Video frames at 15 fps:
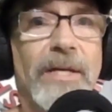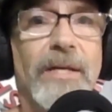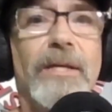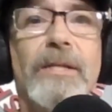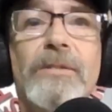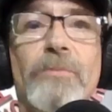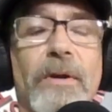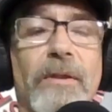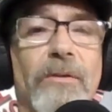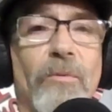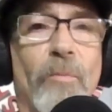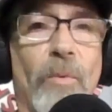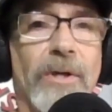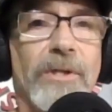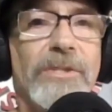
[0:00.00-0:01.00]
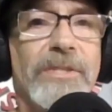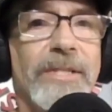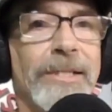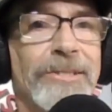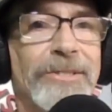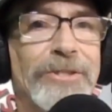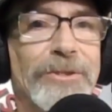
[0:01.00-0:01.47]
is one of the worst
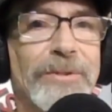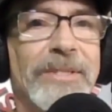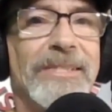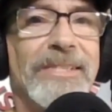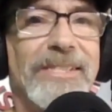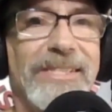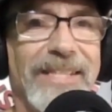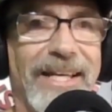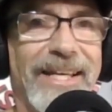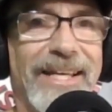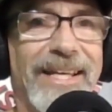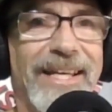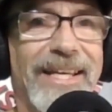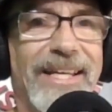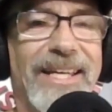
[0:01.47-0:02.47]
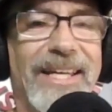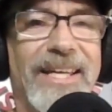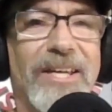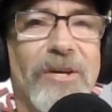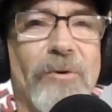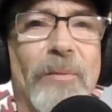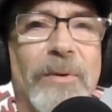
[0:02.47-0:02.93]
things you can say
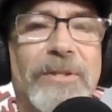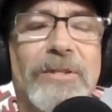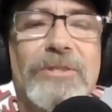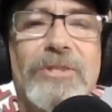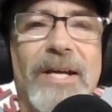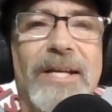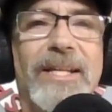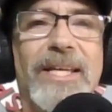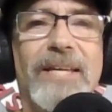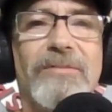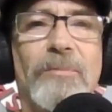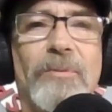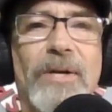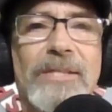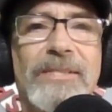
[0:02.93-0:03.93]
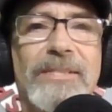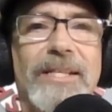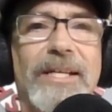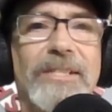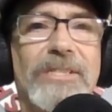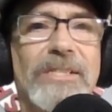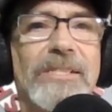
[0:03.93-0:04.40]
when you're trying to give a
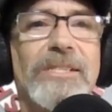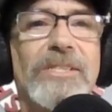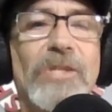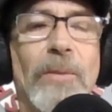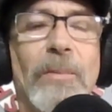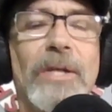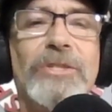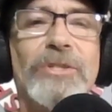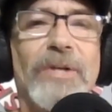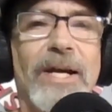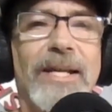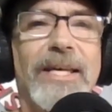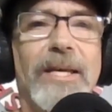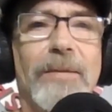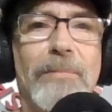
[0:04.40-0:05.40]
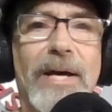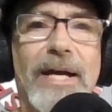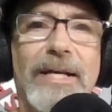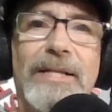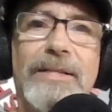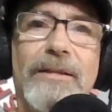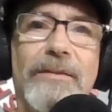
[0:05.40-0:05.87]
presentation. So I'm going to try to get
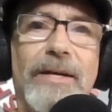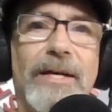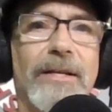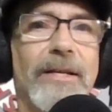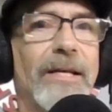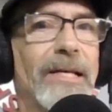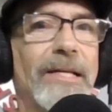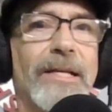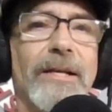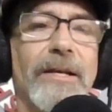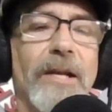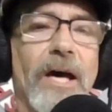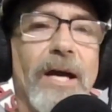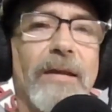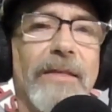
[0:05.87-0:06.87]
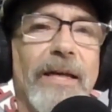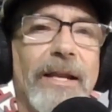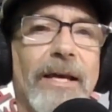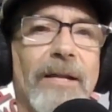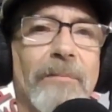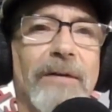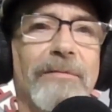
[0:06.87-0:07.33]
back into that, knock that
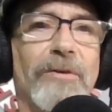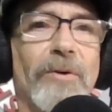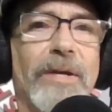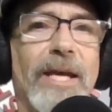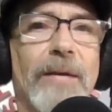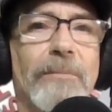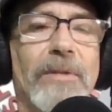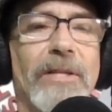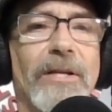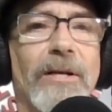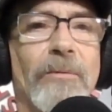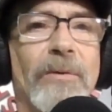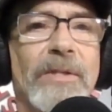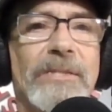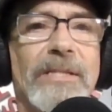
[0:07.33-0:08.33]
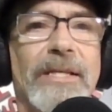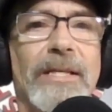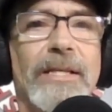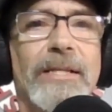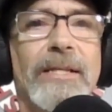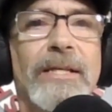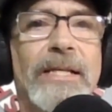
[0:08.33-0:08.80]
out of my vocabulary once
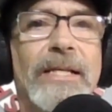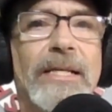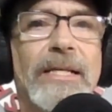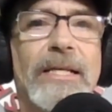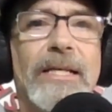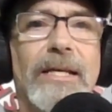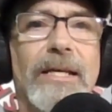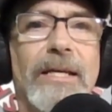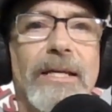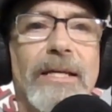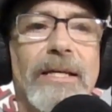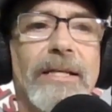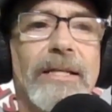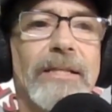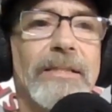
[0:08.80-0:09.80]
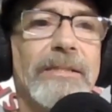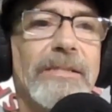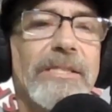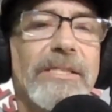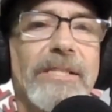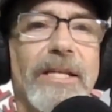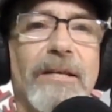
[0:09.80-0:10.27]
again,
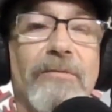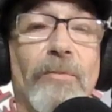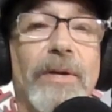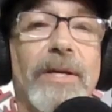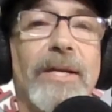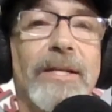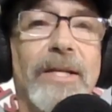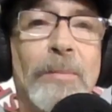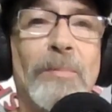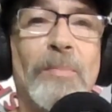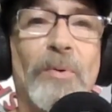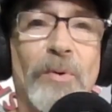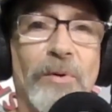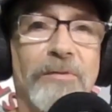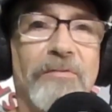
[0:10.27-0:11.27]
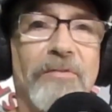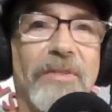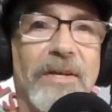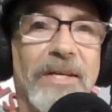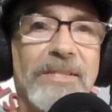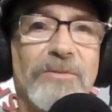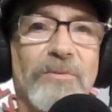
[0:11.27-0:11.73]
and see if we can improve
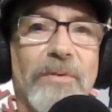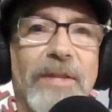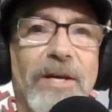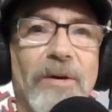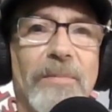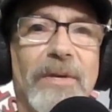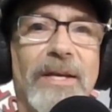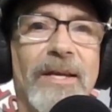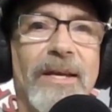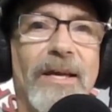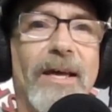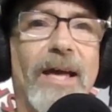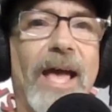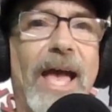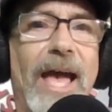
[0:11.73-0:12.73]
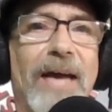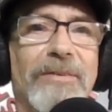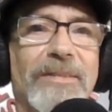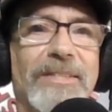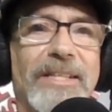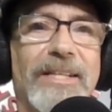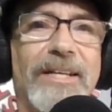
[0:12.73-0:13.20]
things without me
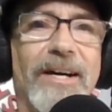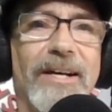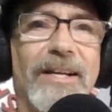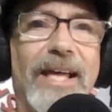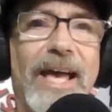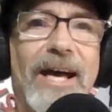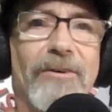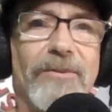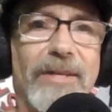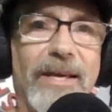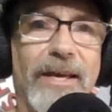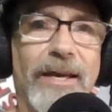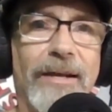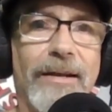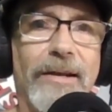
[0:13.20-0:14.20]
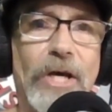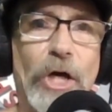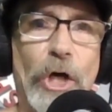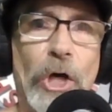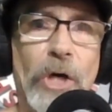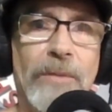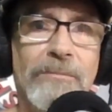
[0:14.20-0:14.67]
having to cut out and
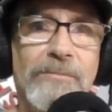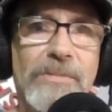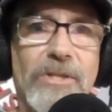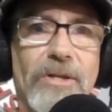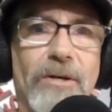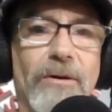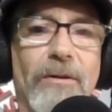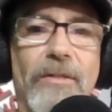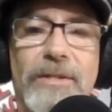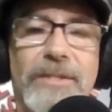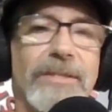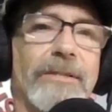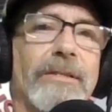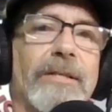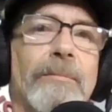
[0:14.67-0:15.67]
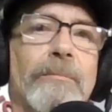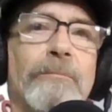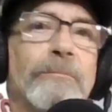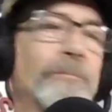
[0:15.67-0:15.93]
ums all the time.